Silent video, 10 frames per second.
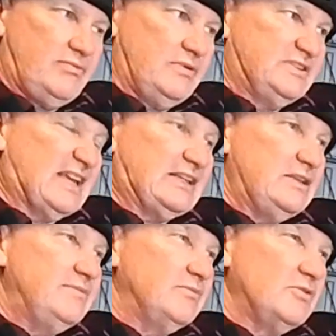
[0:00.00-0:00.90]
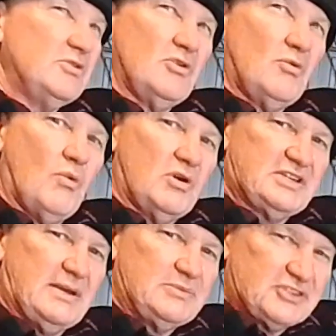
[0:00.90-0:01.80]
exactly what
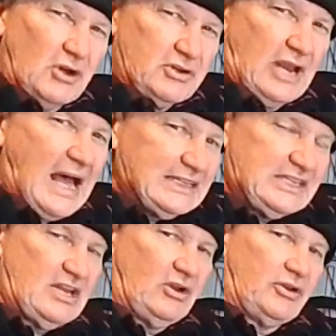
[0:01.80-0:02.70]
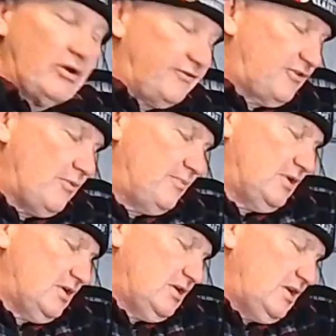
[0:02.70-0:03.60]
site on Ali that I got it from.
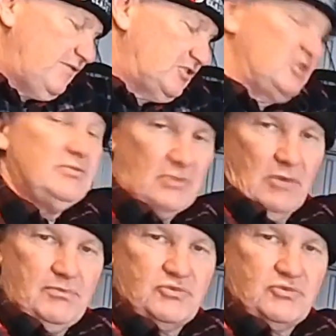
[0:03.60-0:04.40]
If I do, I'll